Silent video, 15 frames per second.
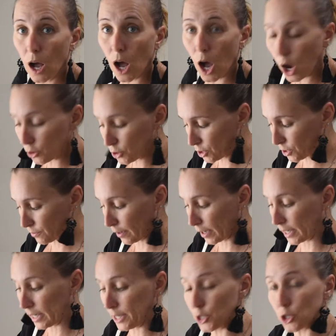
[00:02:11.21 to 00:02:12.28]
I'll just
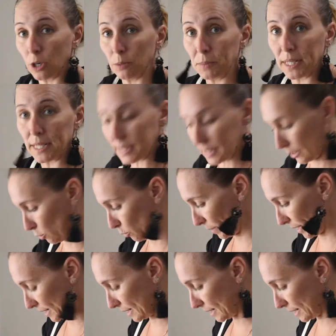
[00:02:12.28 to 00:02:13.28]
finely chop these little bits